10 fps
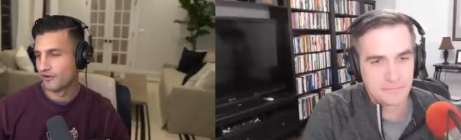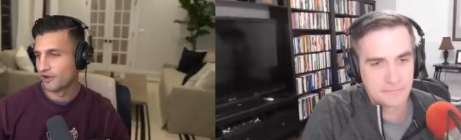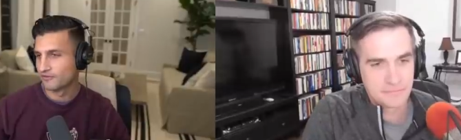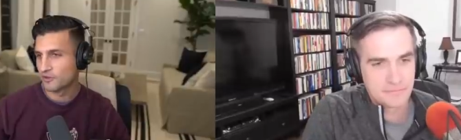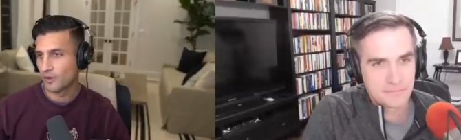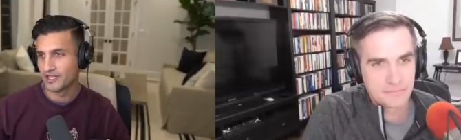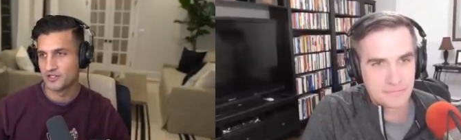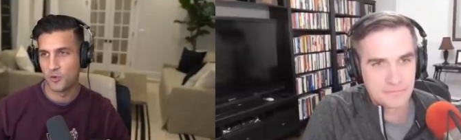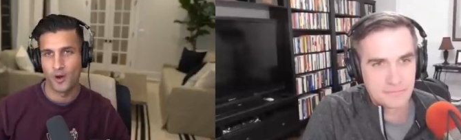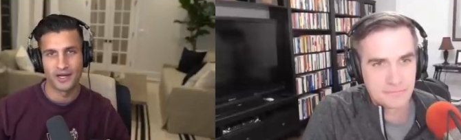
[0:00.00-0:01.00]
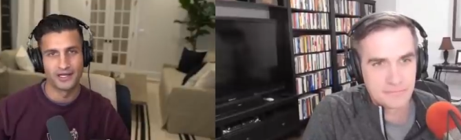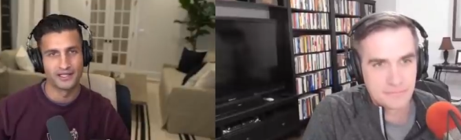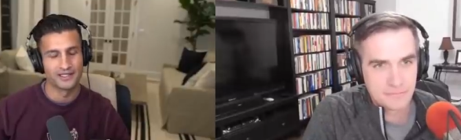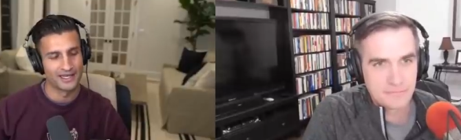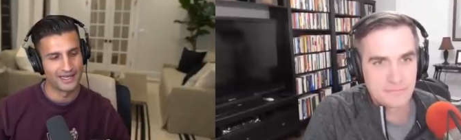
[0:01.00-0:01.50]
Speaker 1: of
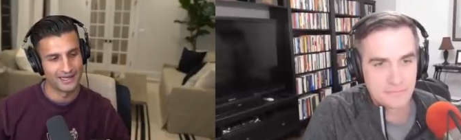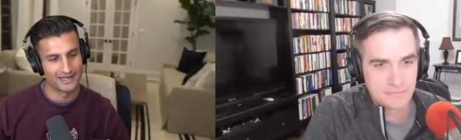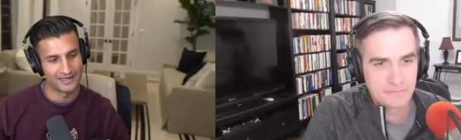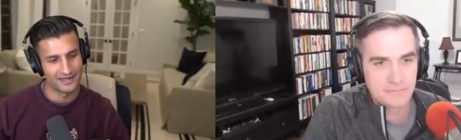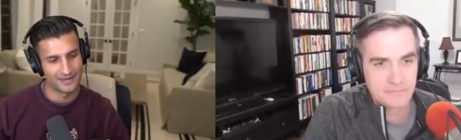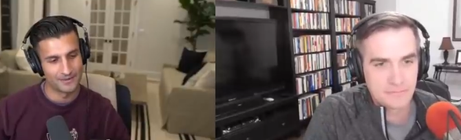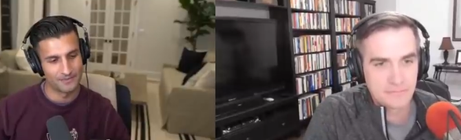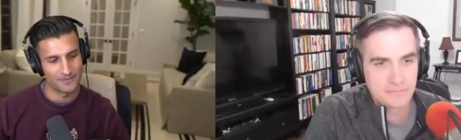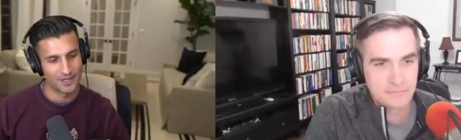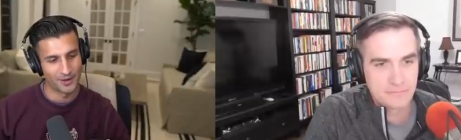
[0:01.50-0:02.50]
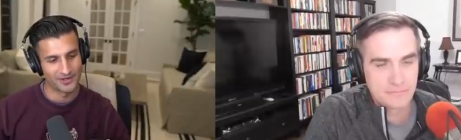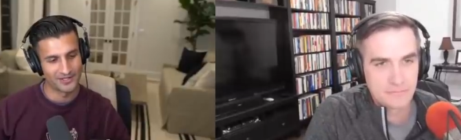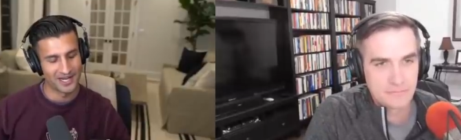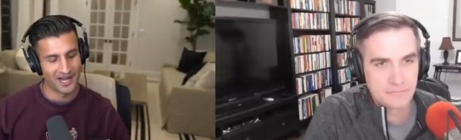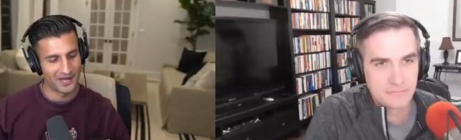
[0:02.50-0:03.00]
2020. And mm-hmm. um, you know, at the
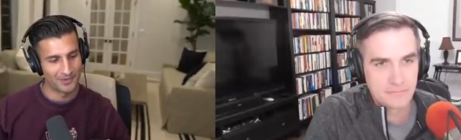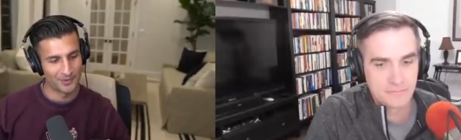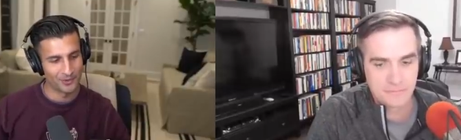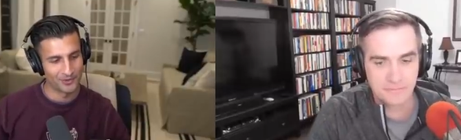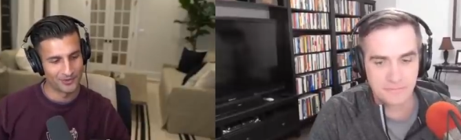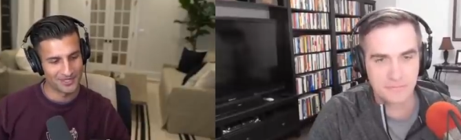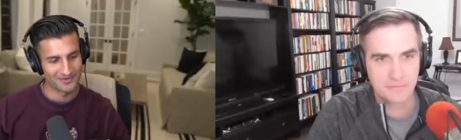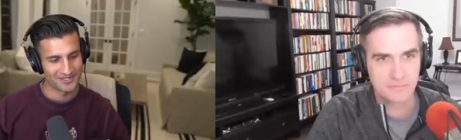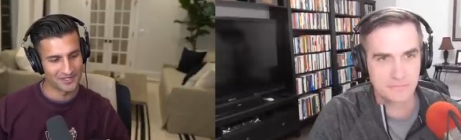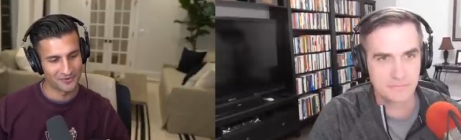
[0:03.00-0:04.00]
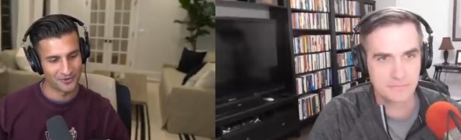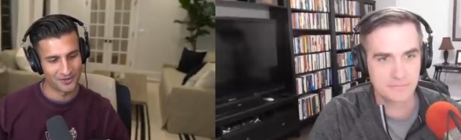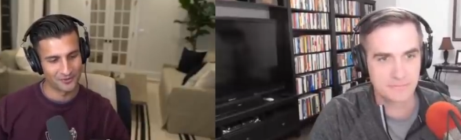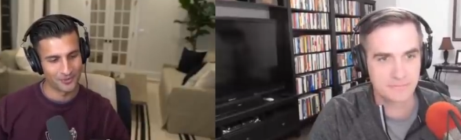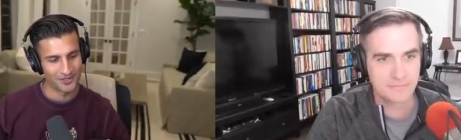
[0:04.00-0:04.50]
time, the world was obviously a very
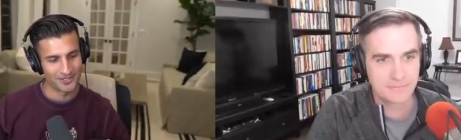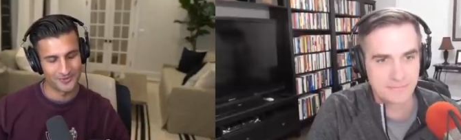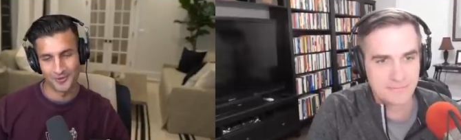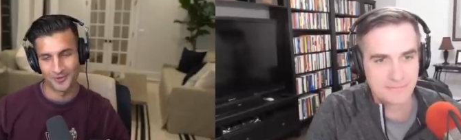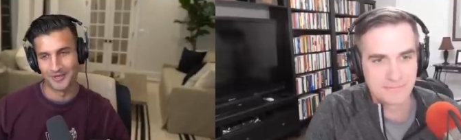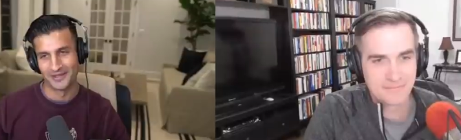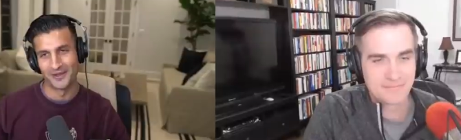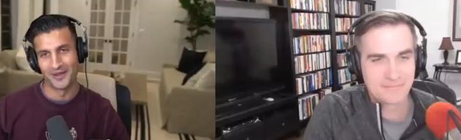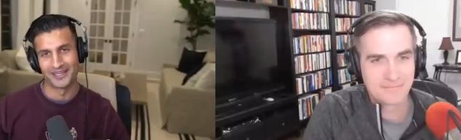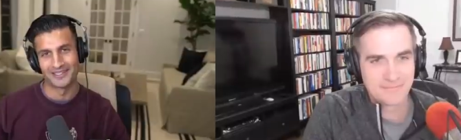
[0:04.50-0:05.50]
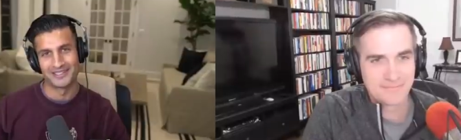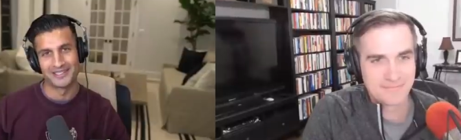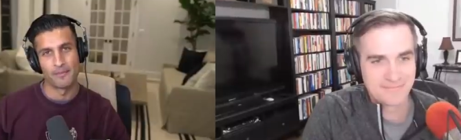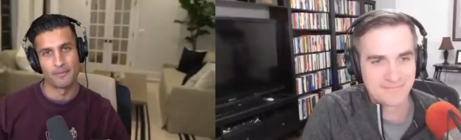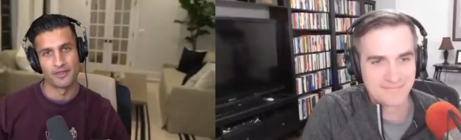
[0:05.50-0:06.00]
different place. We were in the like
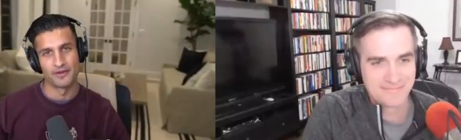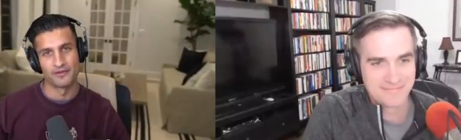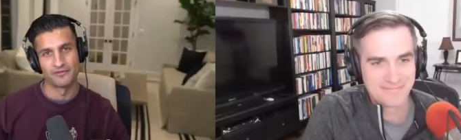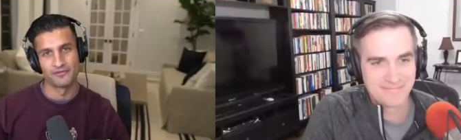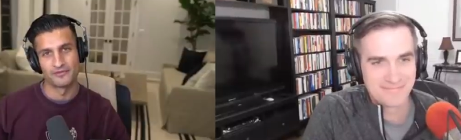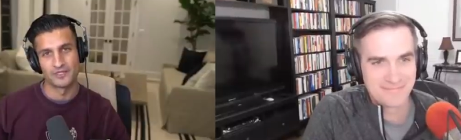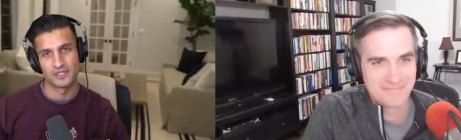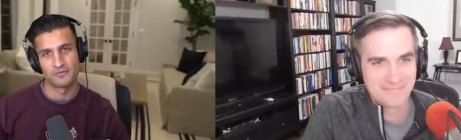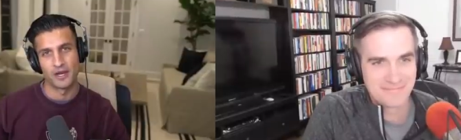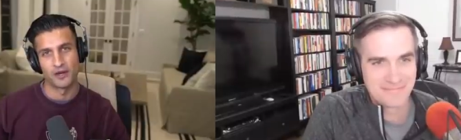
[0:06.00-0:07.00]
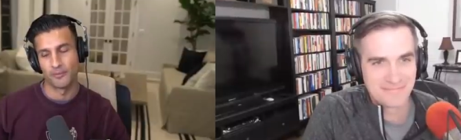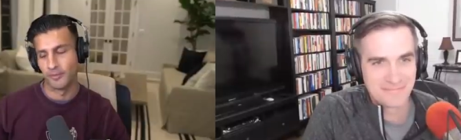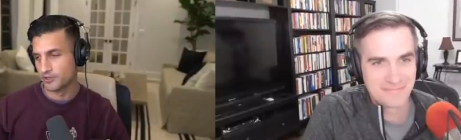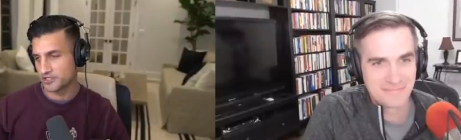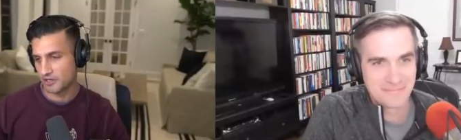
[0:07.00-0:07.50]
depth of despair
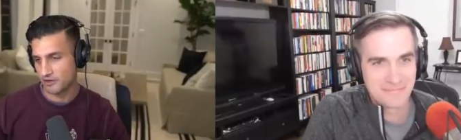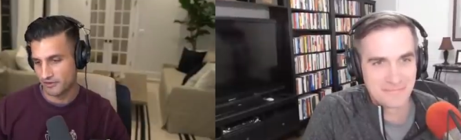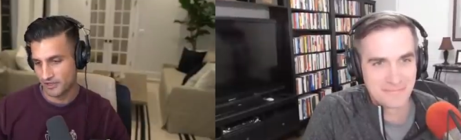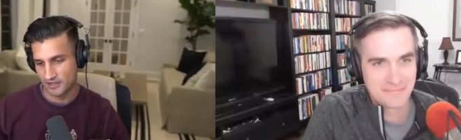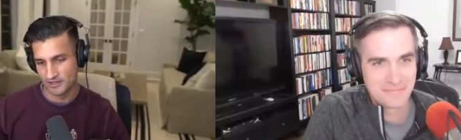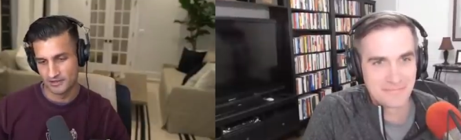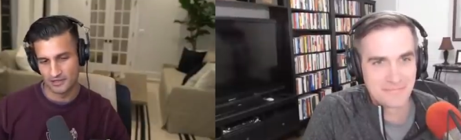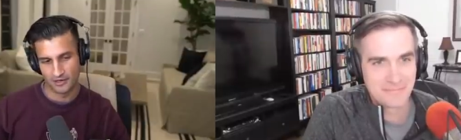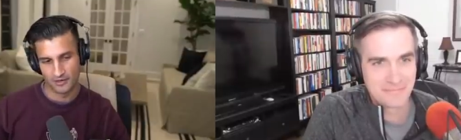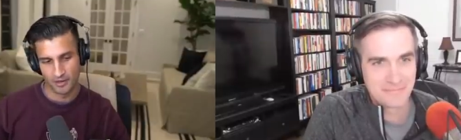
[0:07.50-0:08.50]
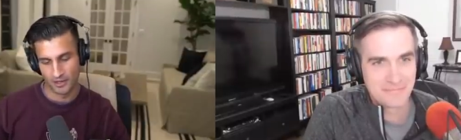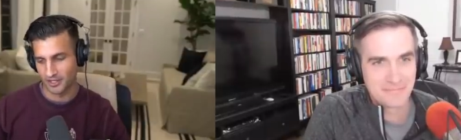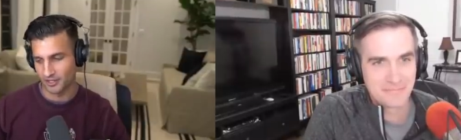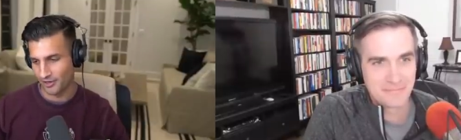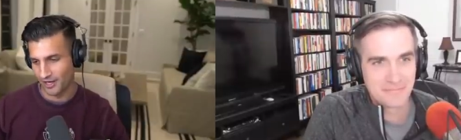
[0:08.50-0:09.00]
post COVID. You know, the
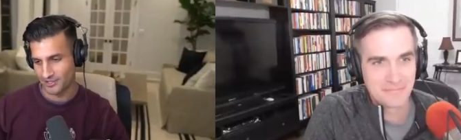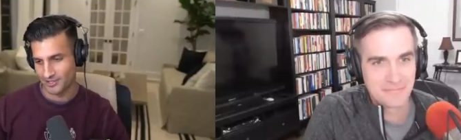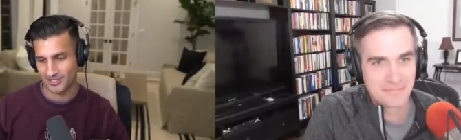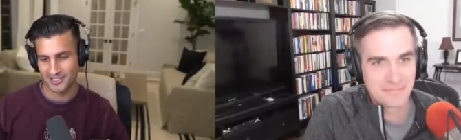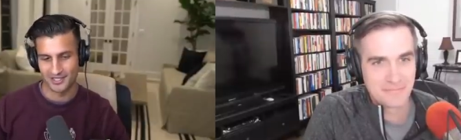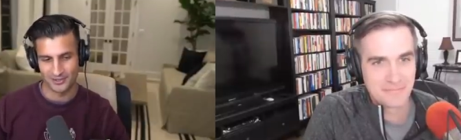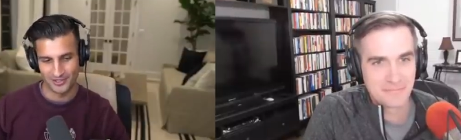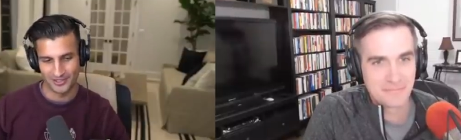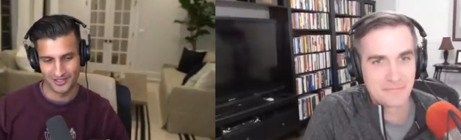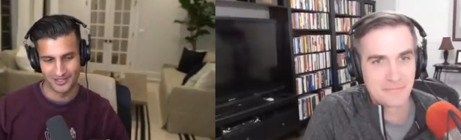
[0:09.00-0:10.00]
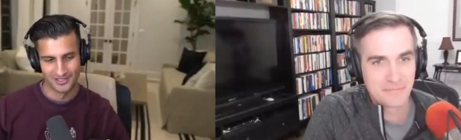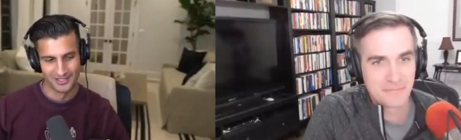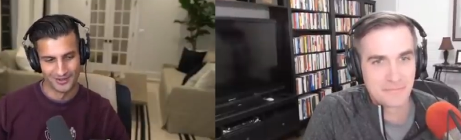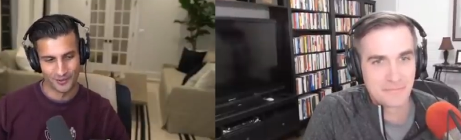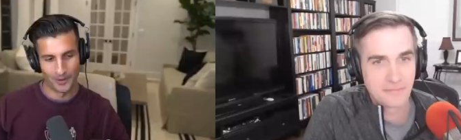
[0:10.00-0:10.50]
market crash, etc., and
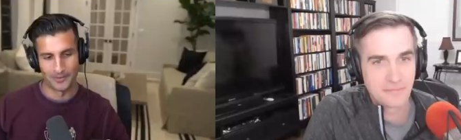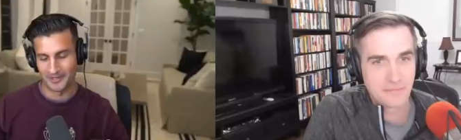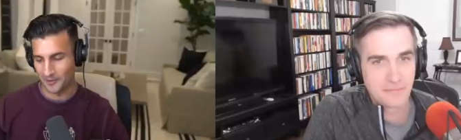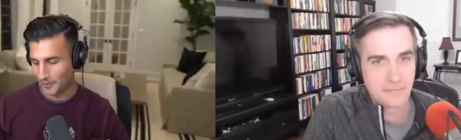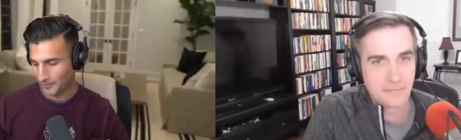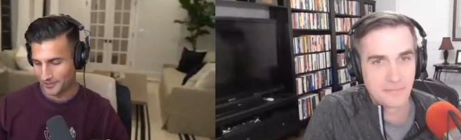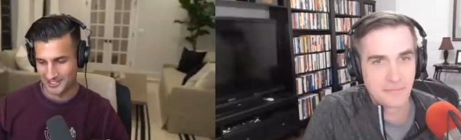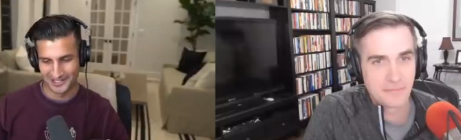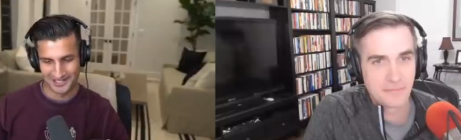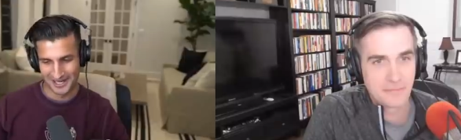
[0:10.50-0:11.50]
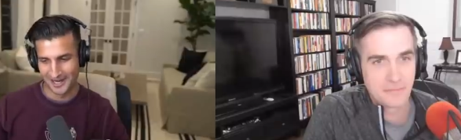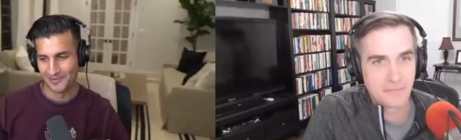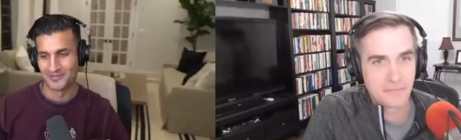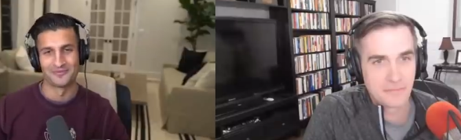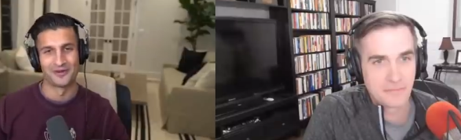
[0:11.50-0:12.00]
where Bitcoin was at the time,
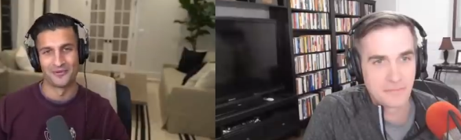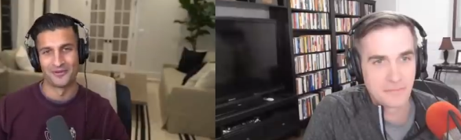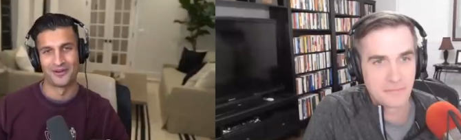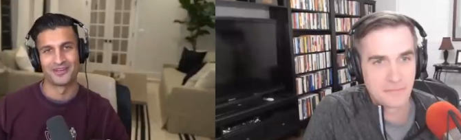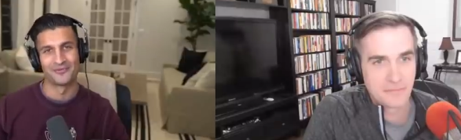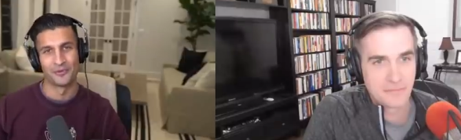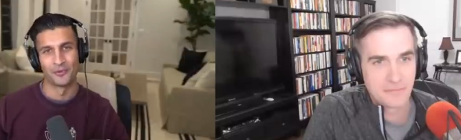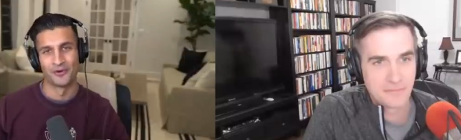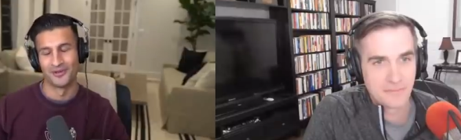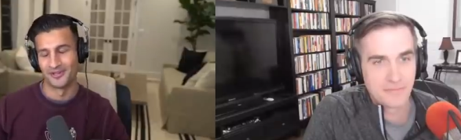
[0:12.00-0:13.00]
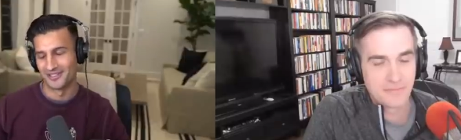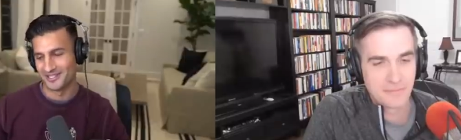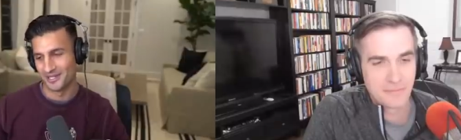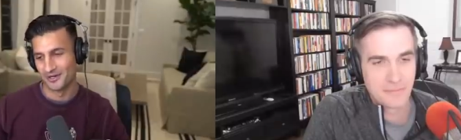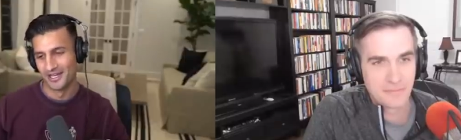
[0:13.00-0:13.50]
it was a very very different world. And
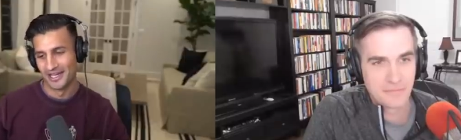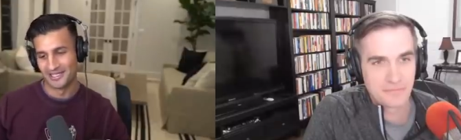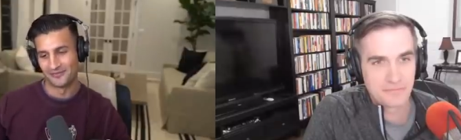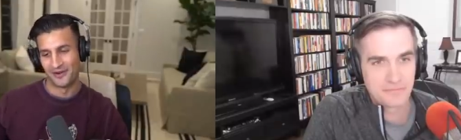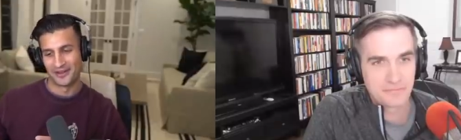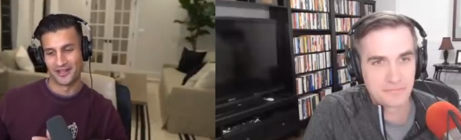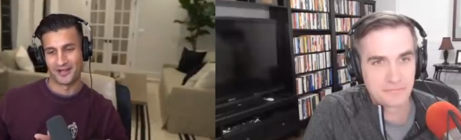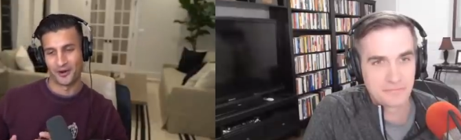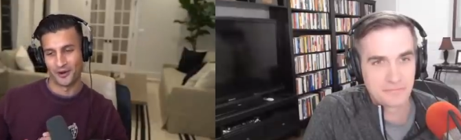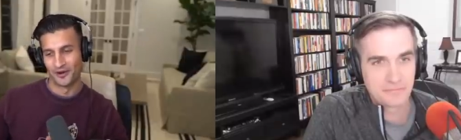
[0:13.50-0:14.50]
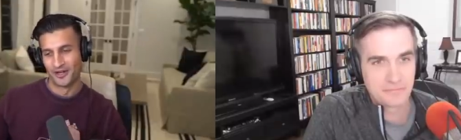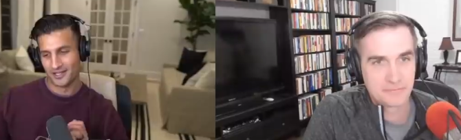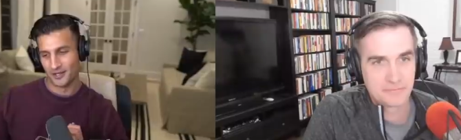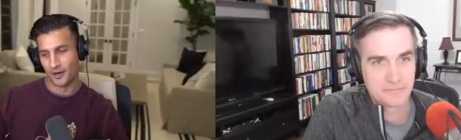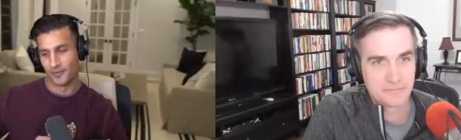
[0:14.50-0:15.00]
so it's funny, like our you know our